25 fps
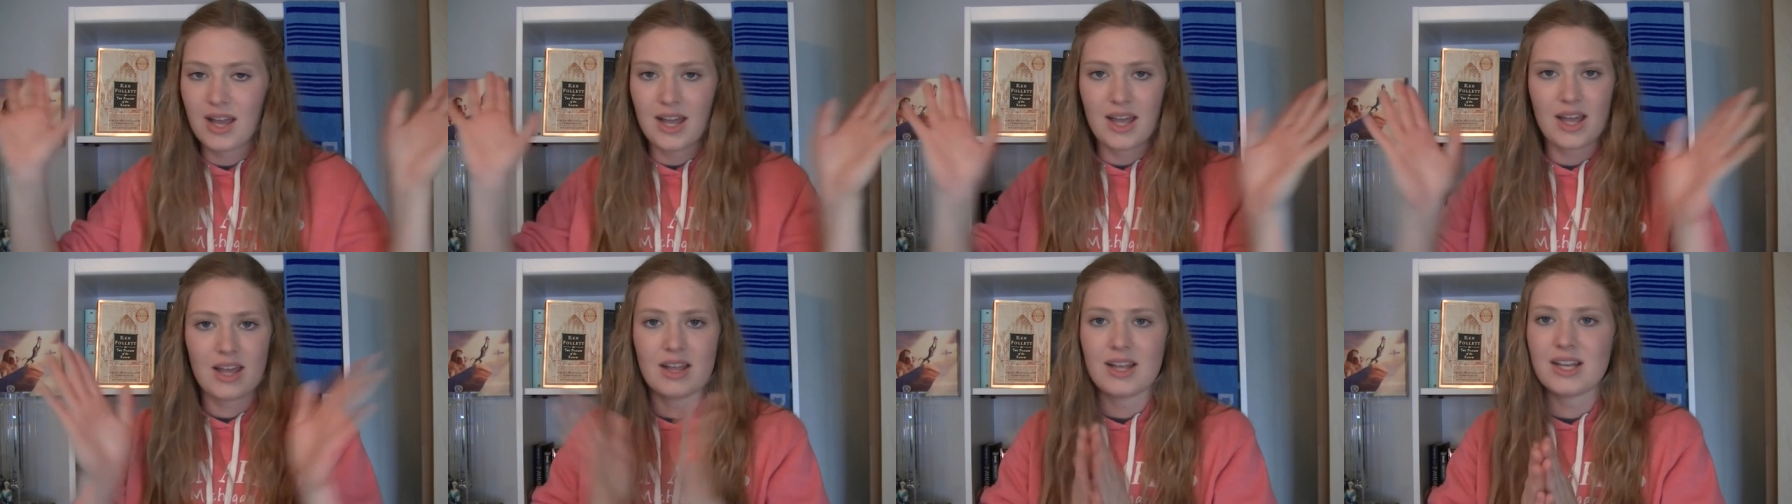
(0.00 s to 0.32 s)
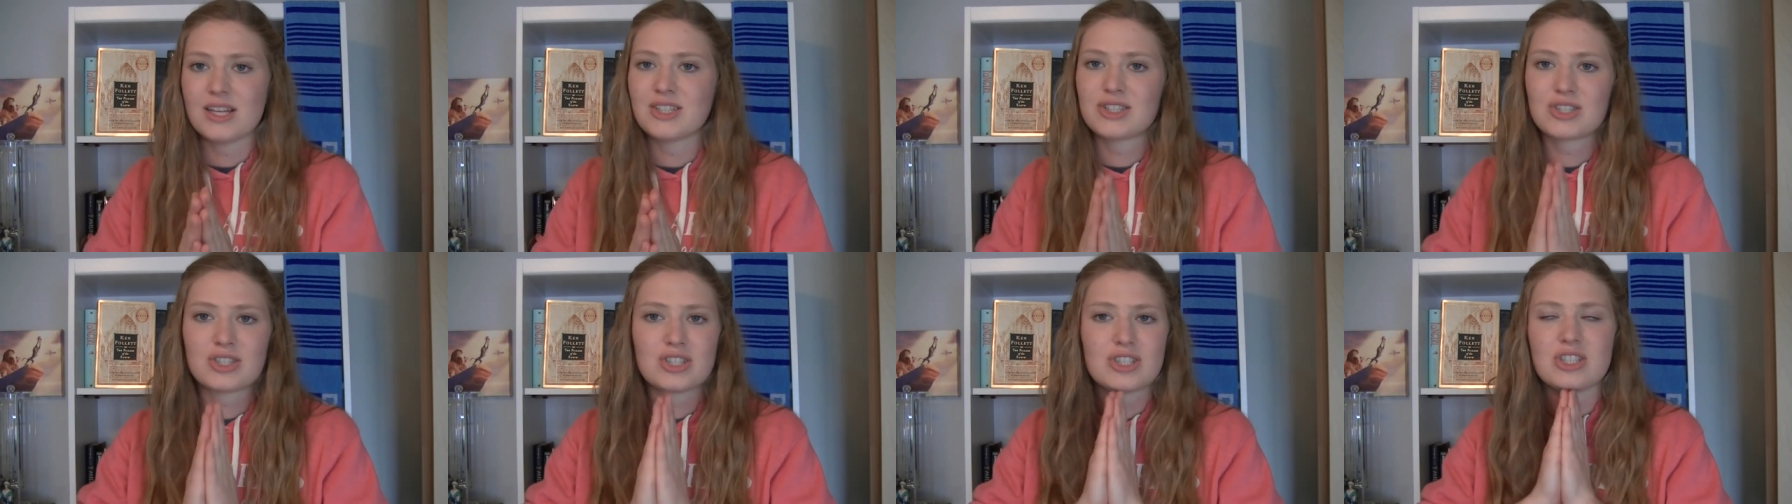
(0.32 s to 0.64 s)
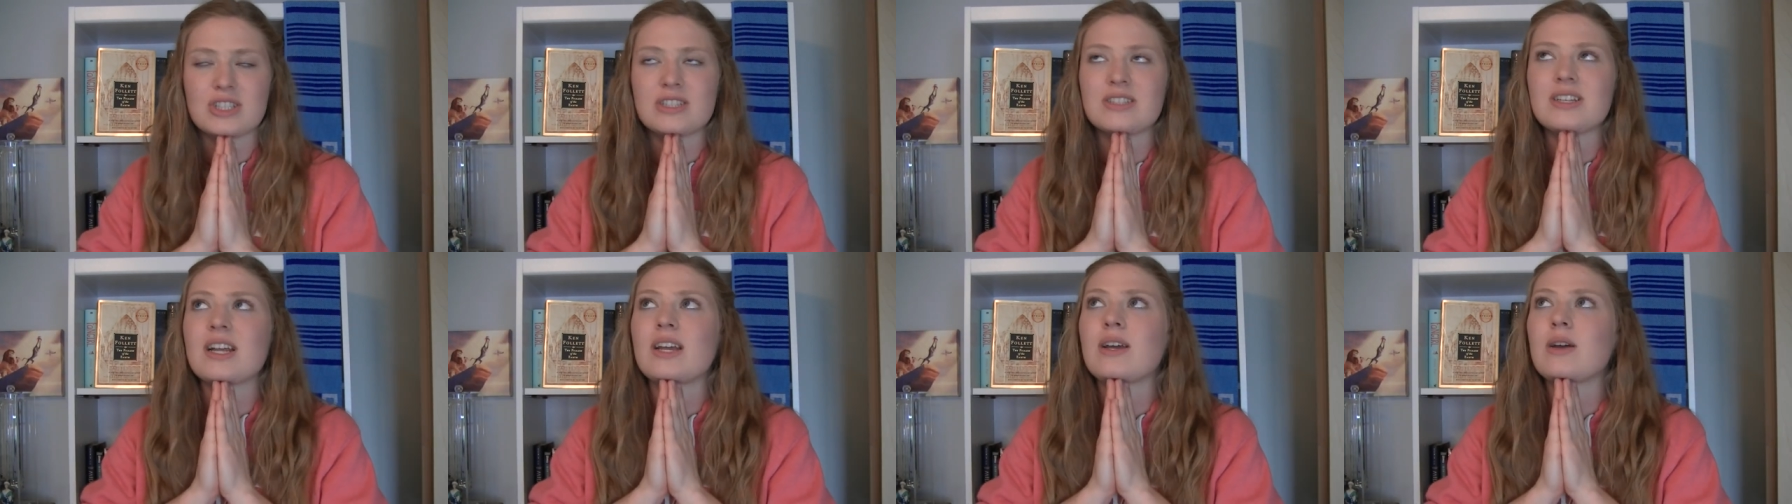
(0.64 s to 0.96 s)
it's
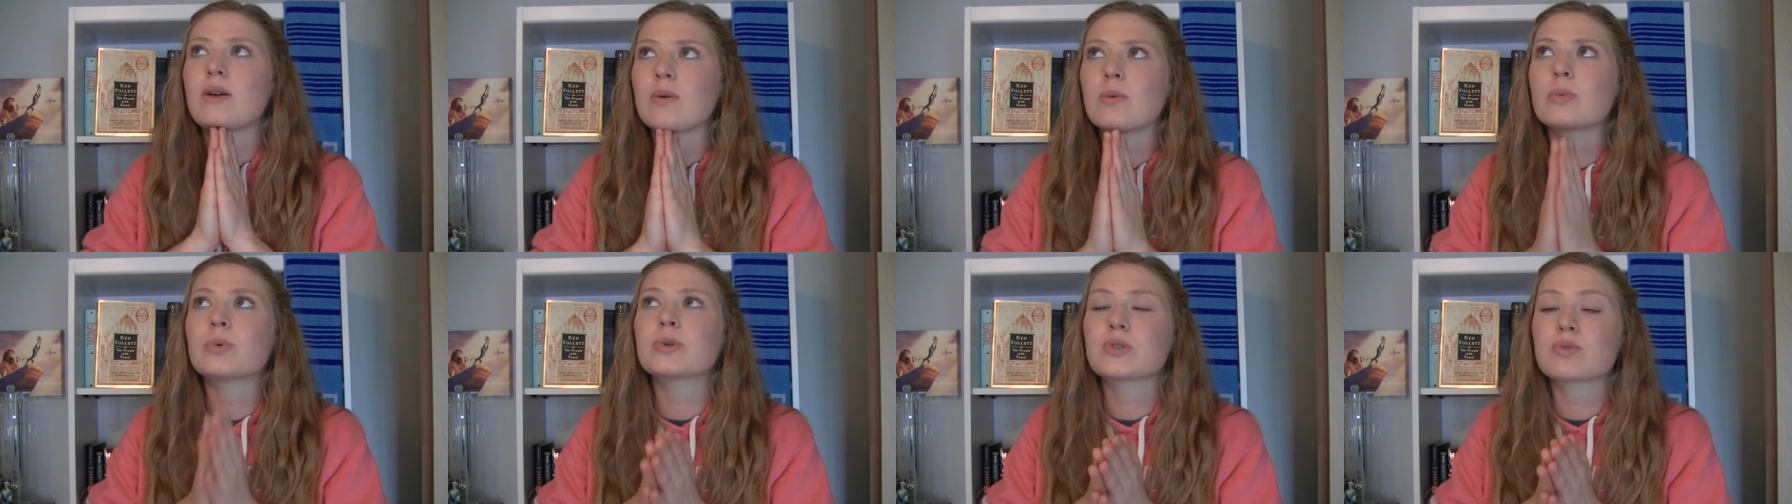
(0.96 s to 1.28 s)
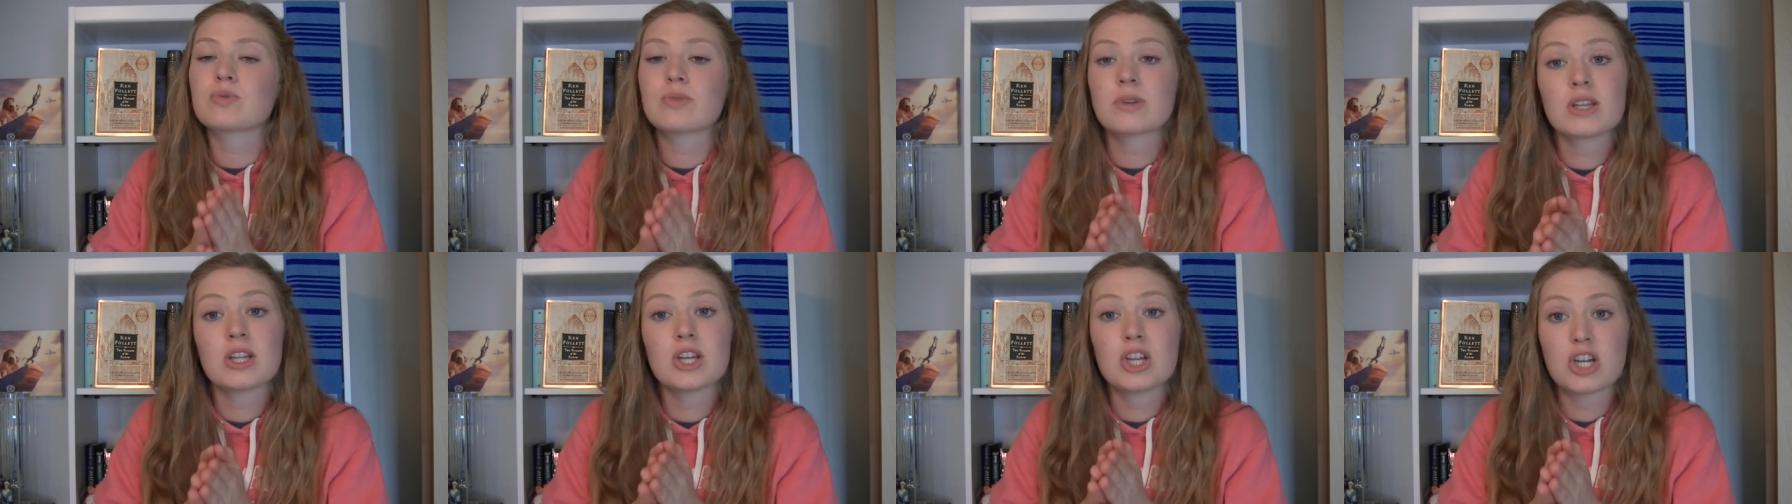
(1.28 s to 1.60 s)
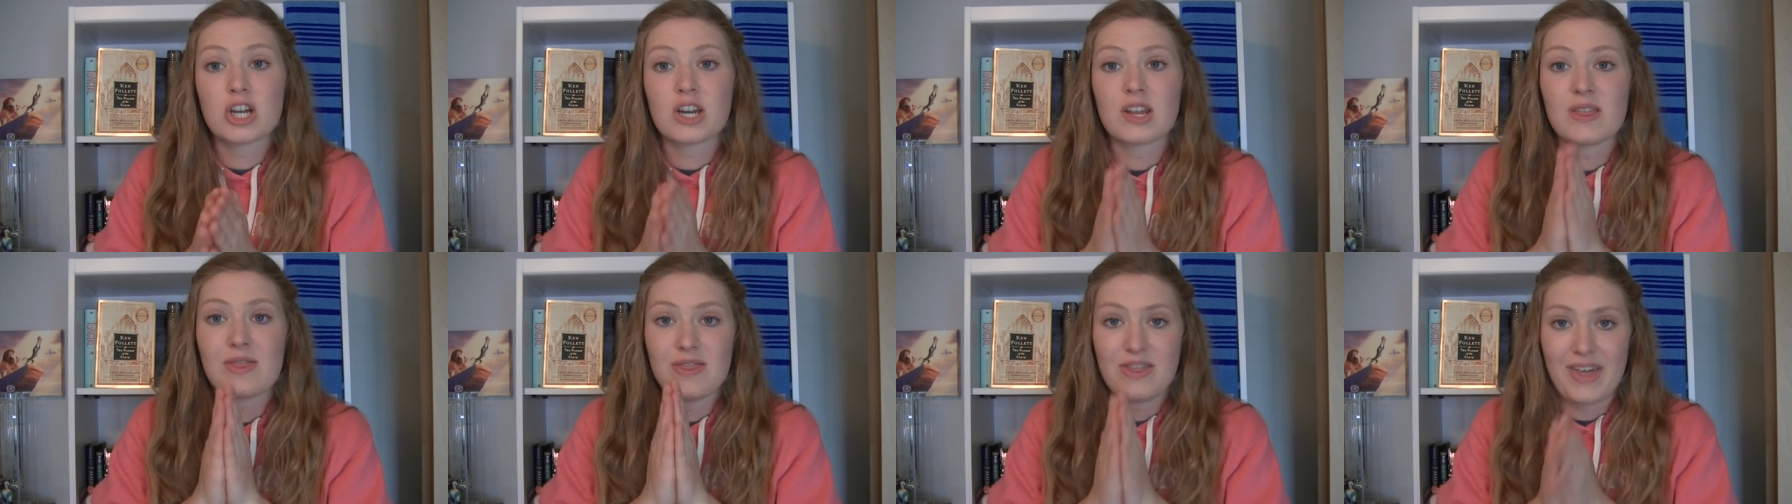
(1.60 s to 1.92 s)
just, it was really
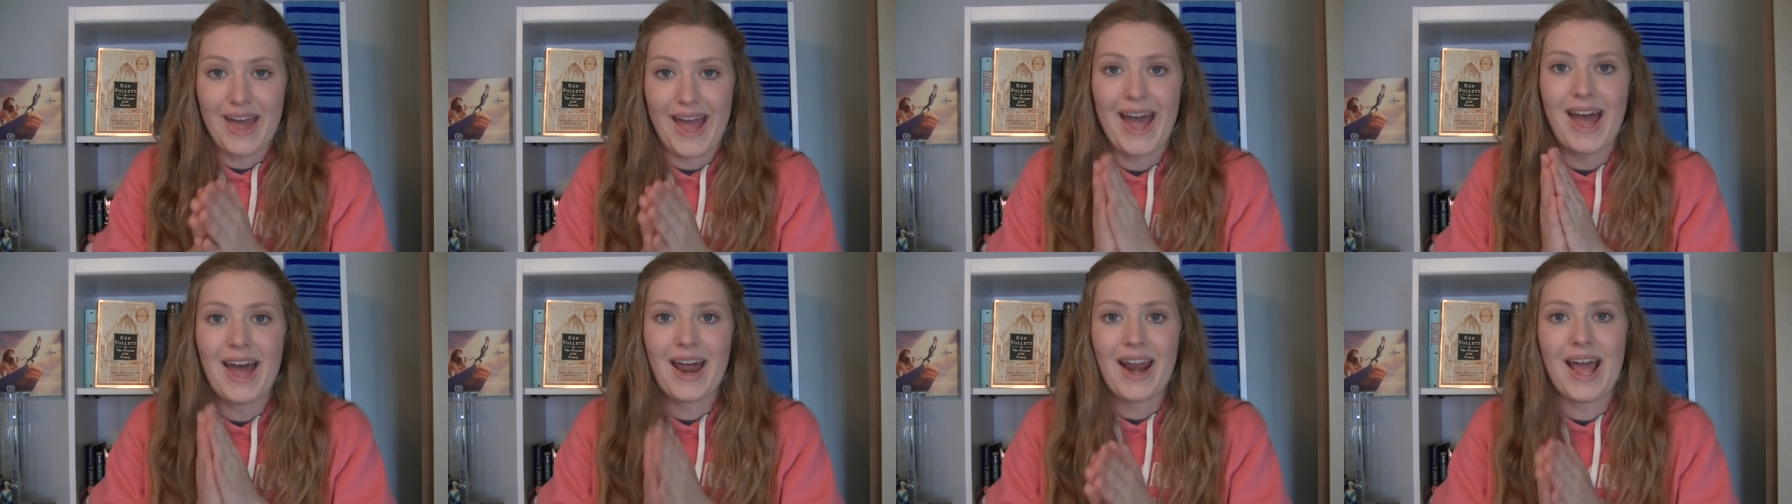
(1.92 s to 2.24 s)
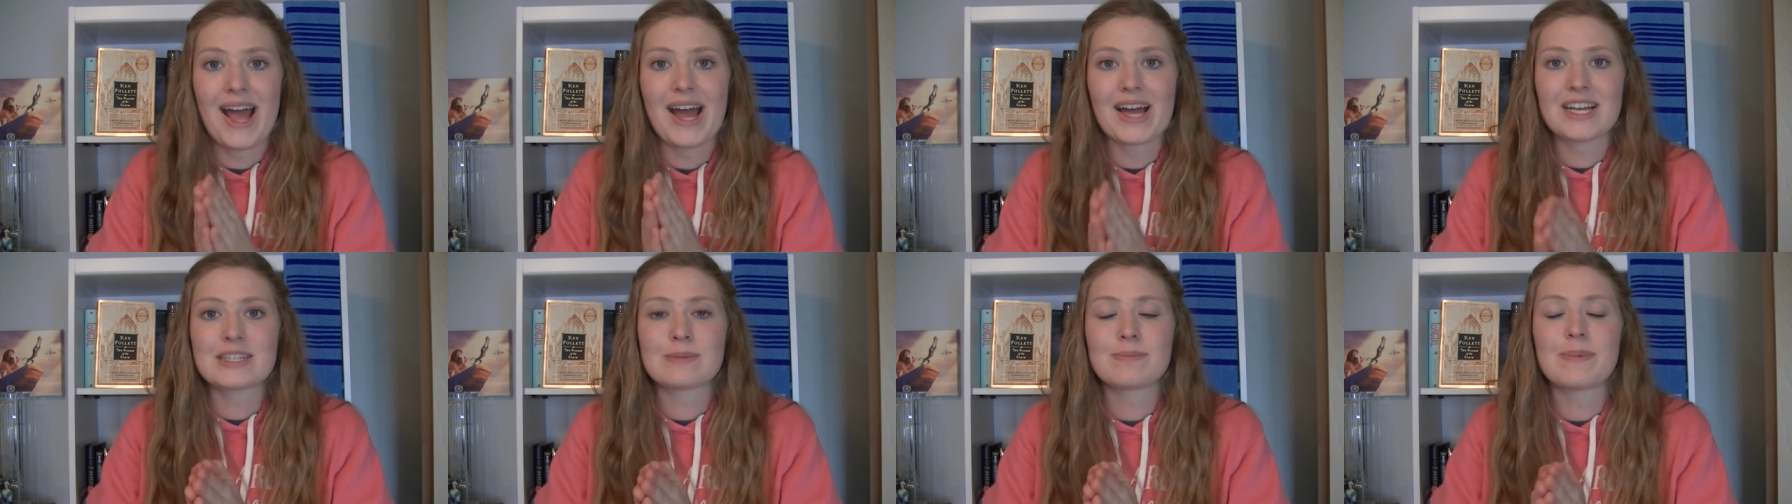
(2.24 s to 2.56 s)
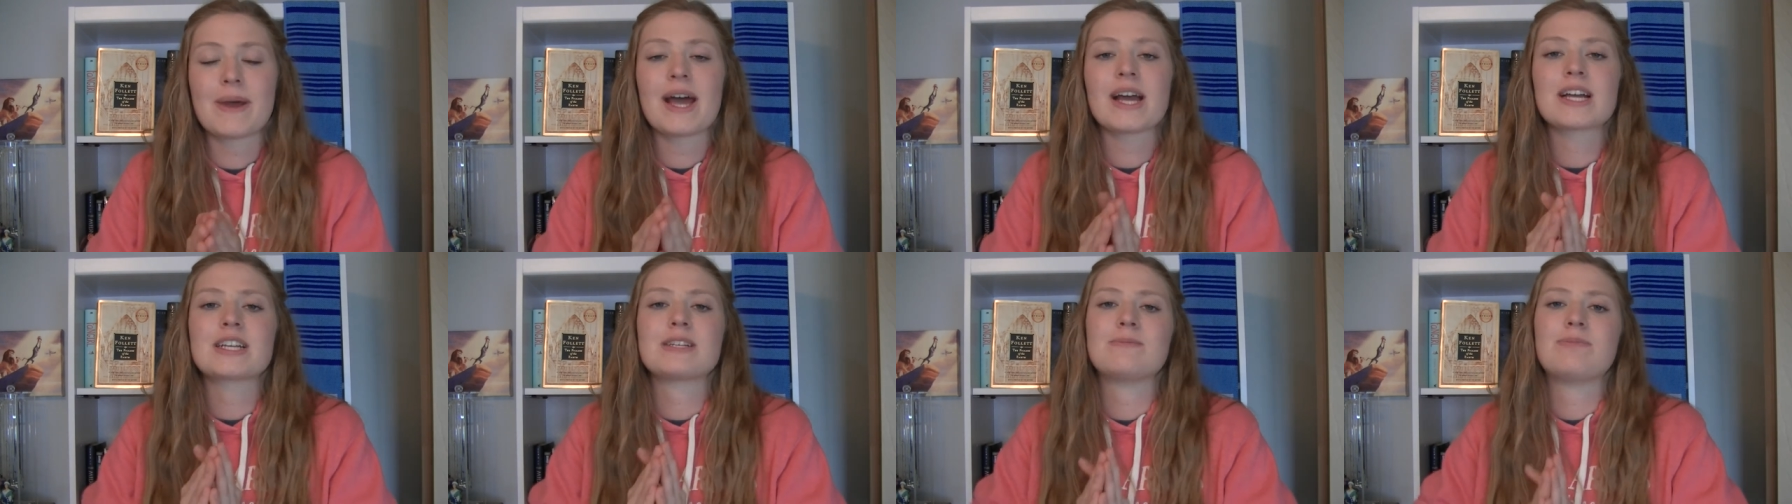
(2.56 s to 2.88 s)
good in that
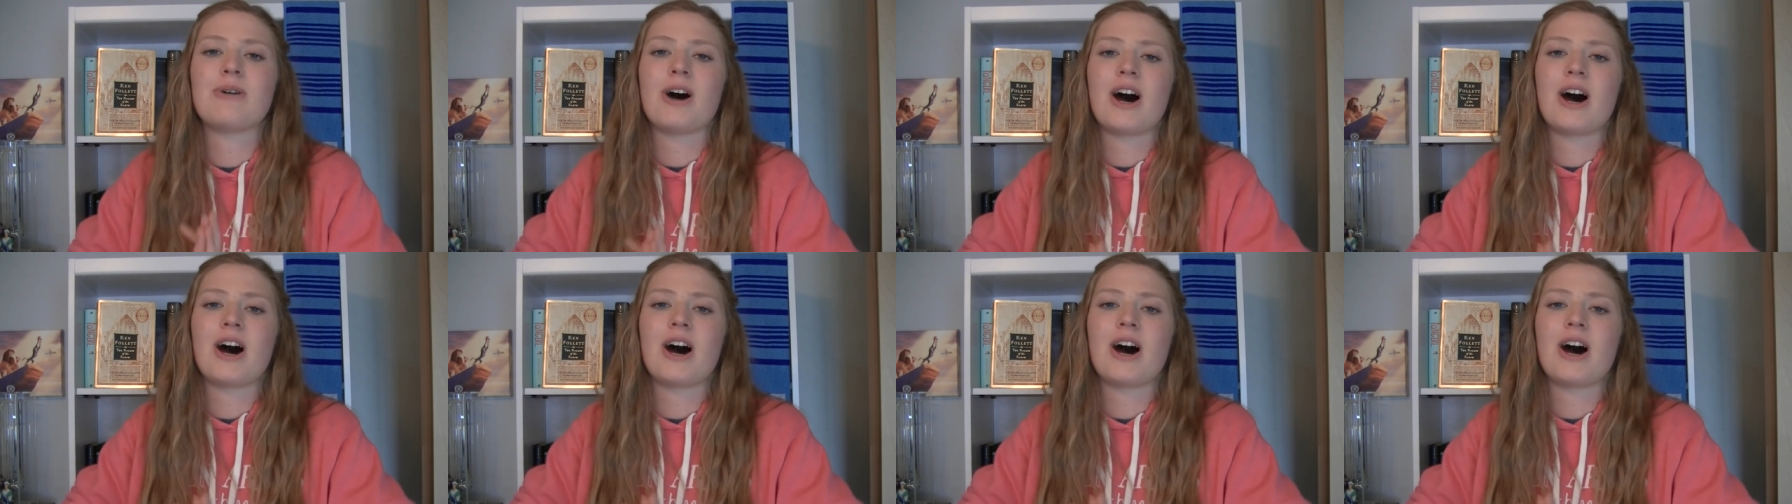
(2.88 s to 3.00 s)
aspect,